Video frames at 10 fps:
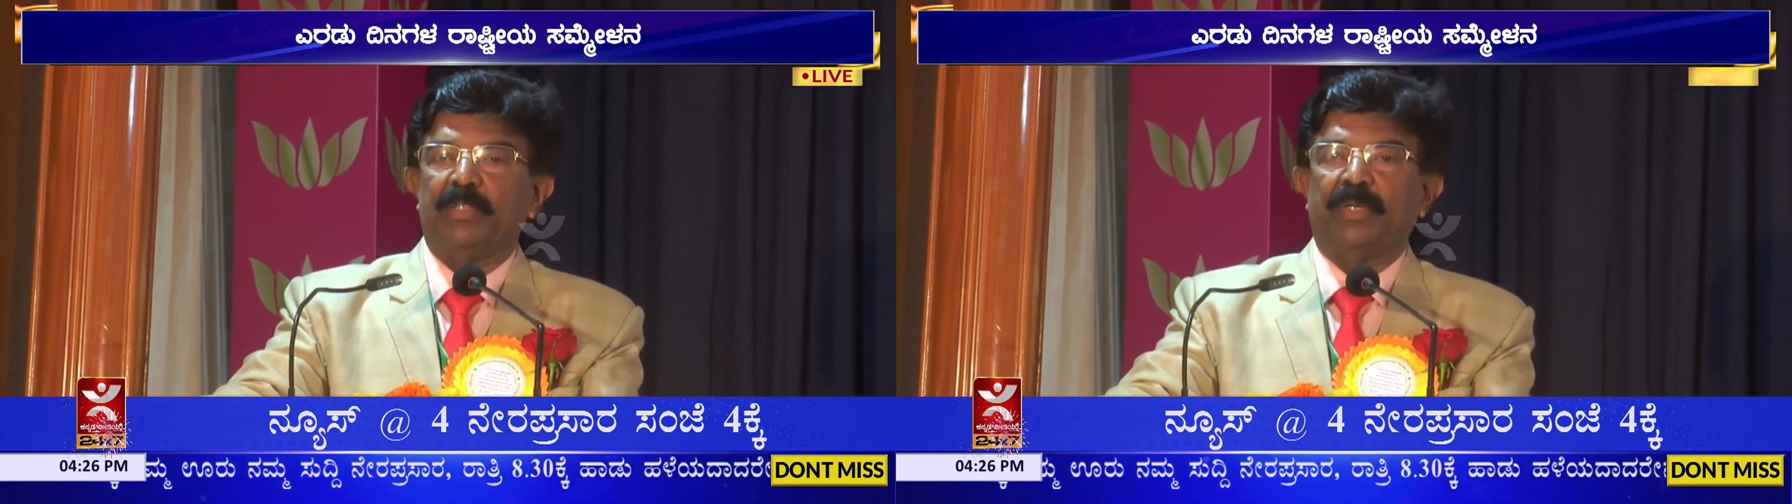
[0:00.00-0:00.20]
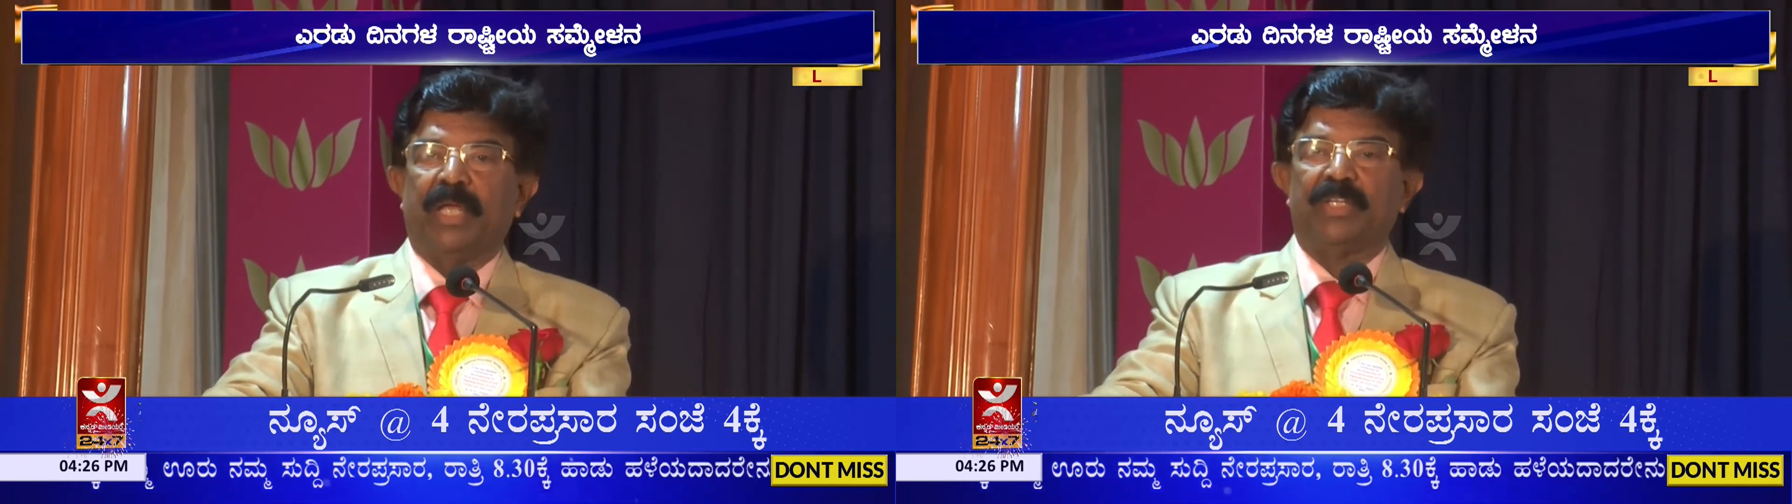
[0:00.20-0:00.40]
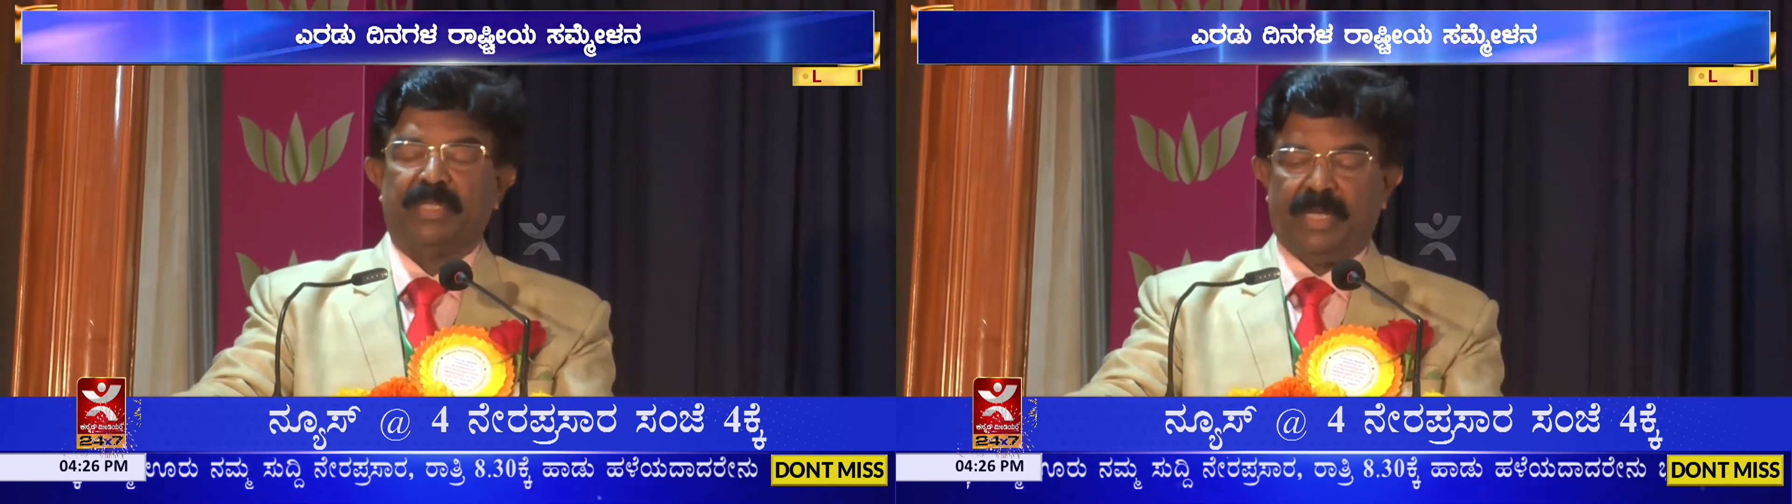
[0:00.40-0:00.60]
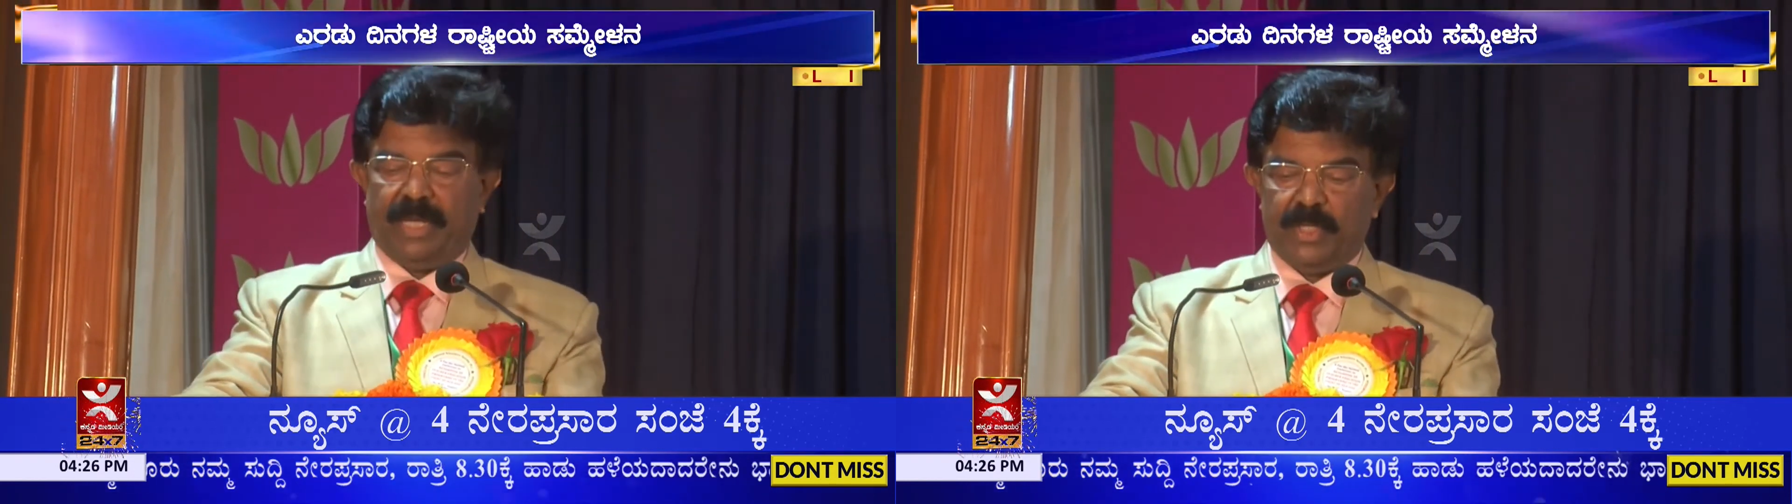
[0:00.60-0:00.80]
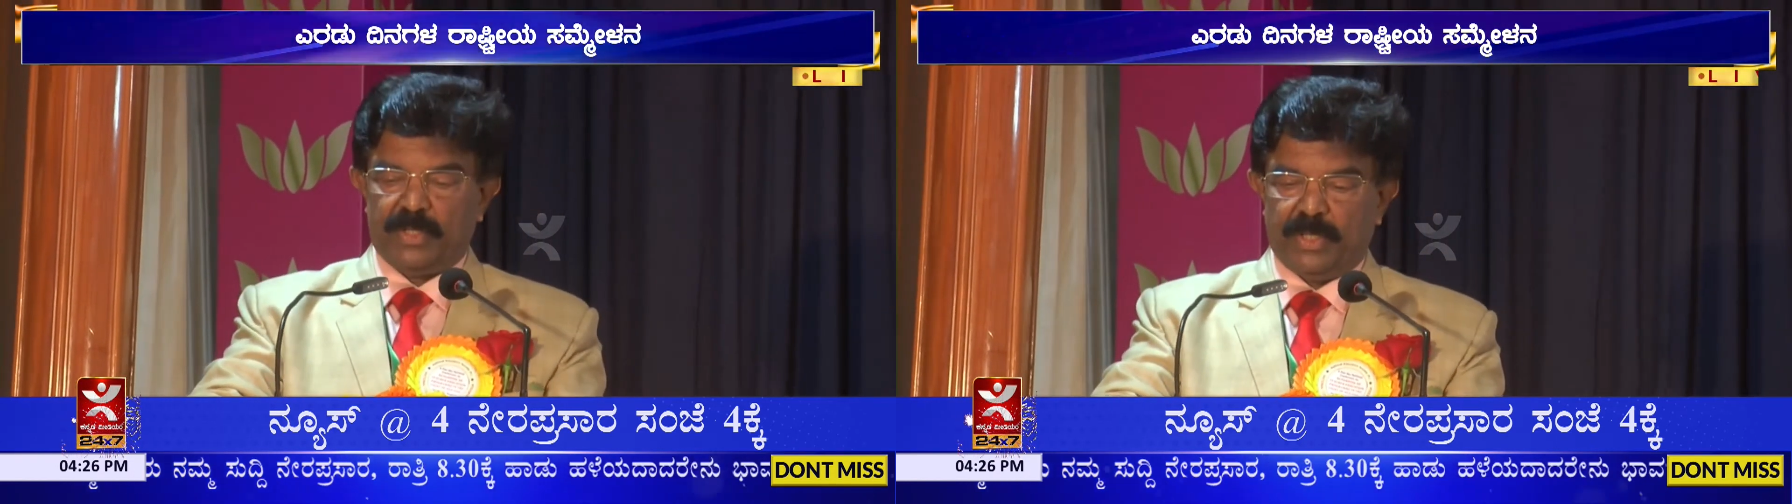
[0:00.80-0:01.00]

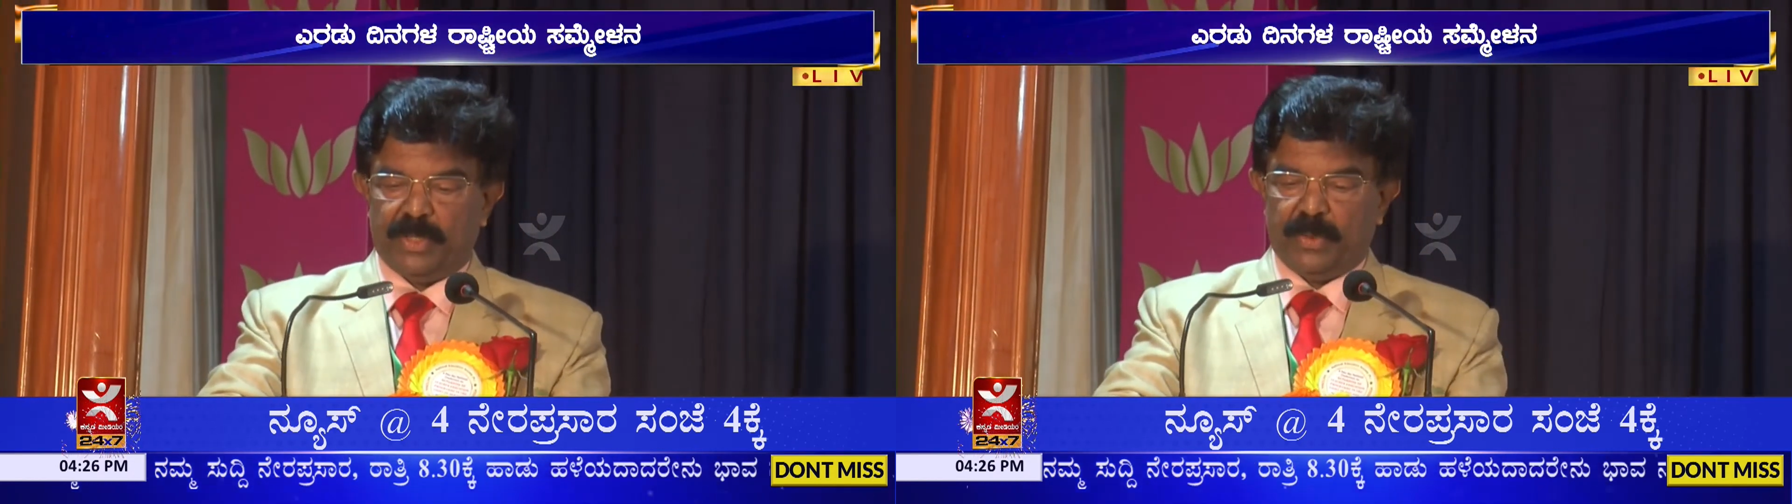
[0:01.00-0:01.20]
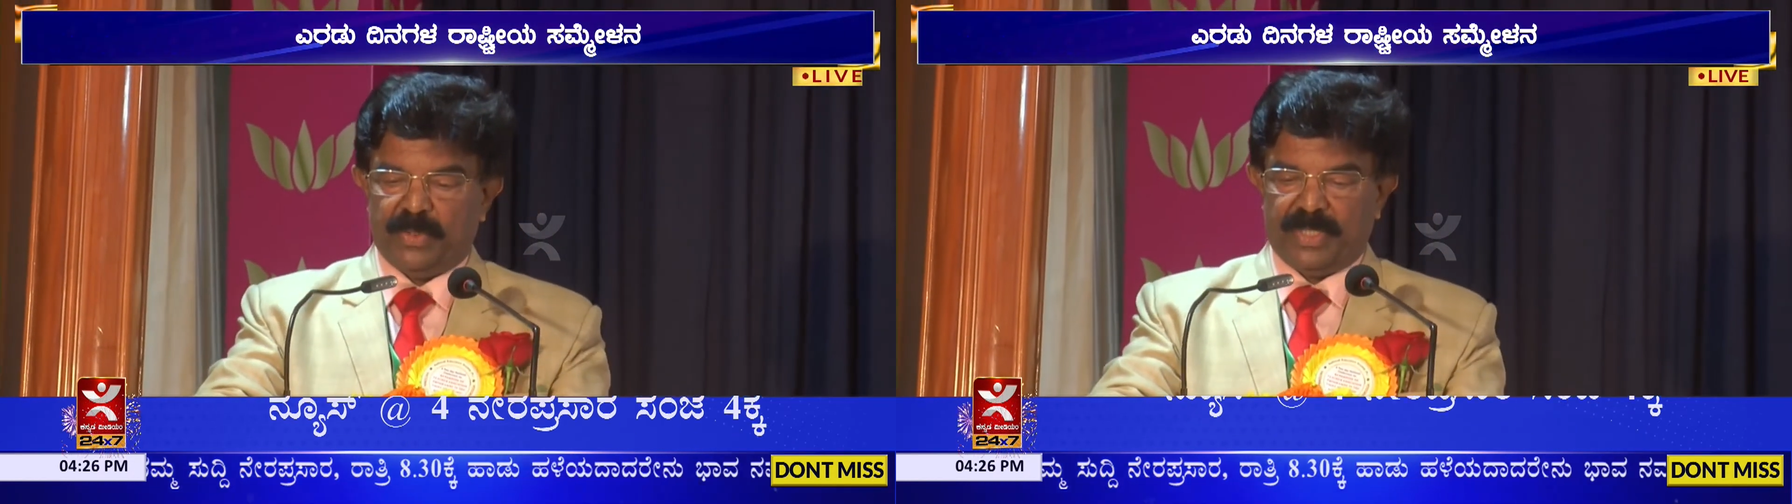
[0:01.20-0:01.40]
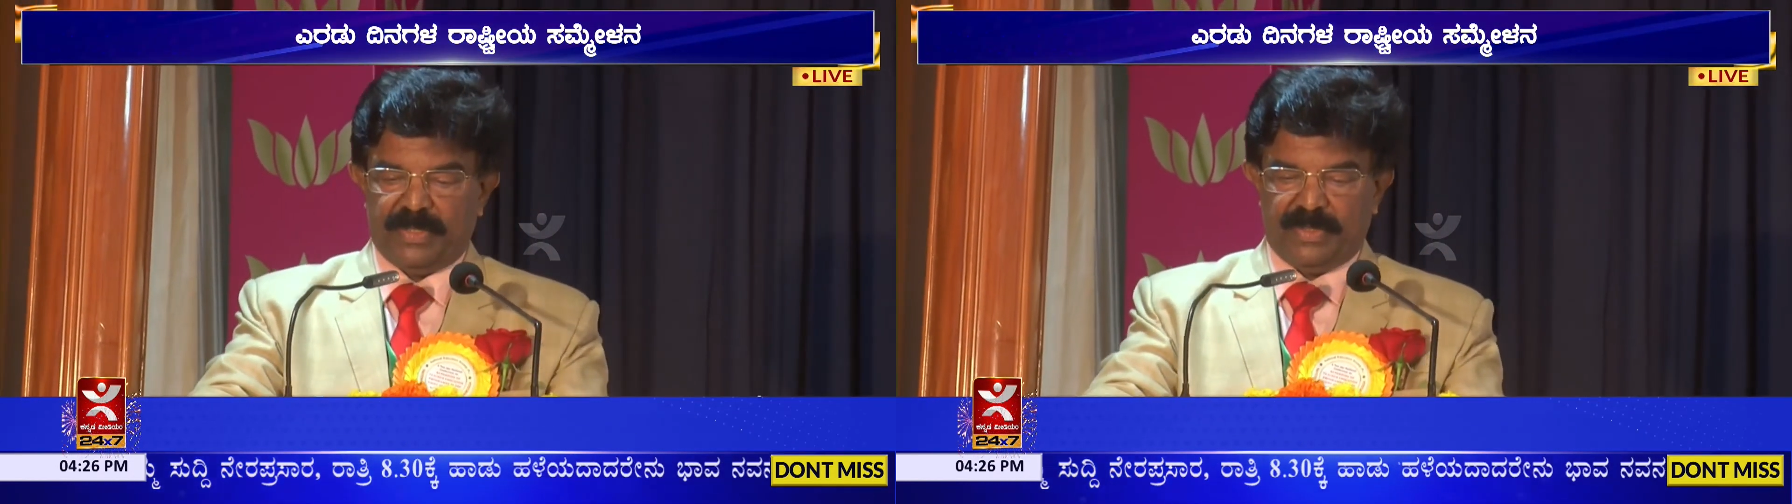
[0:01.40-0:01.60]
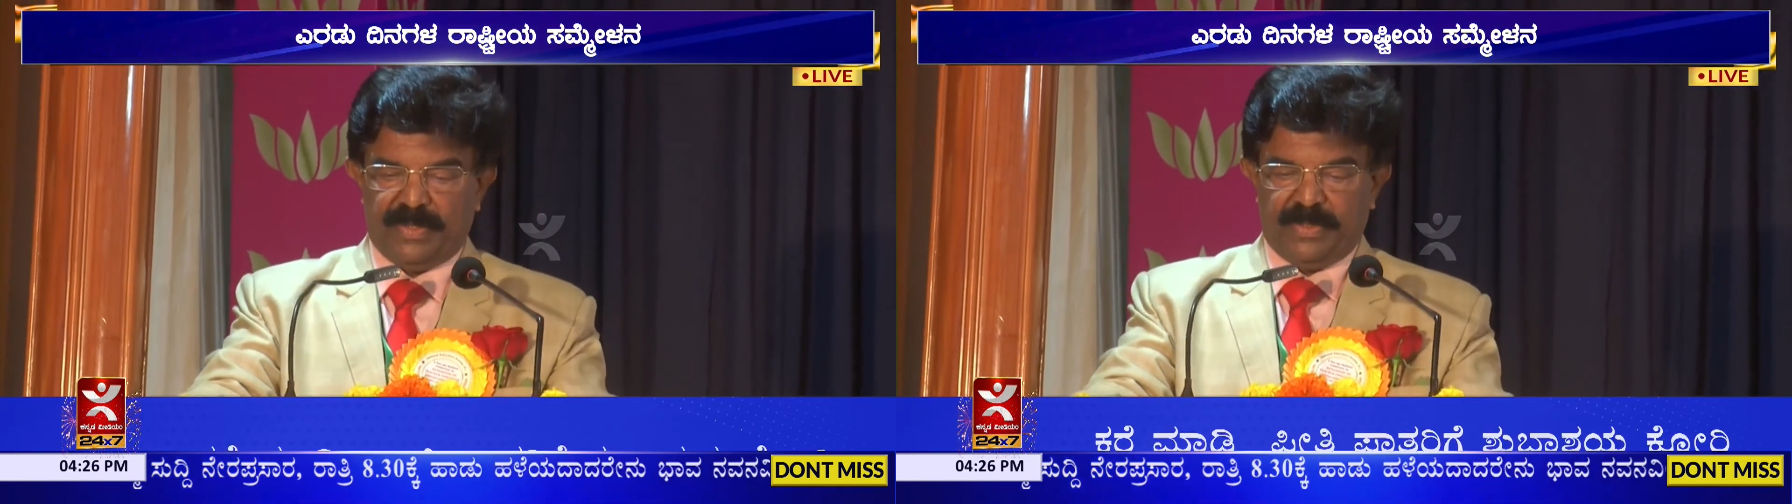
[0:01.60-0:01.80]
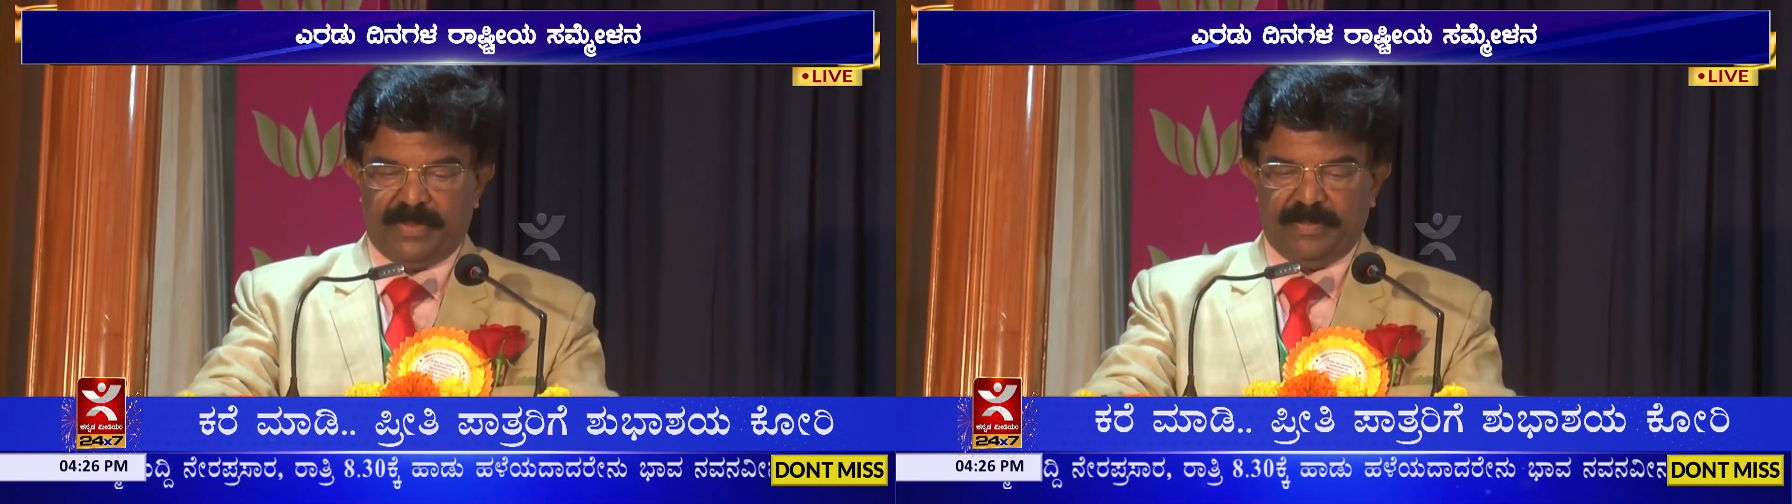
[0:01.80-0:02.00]
educational institutions.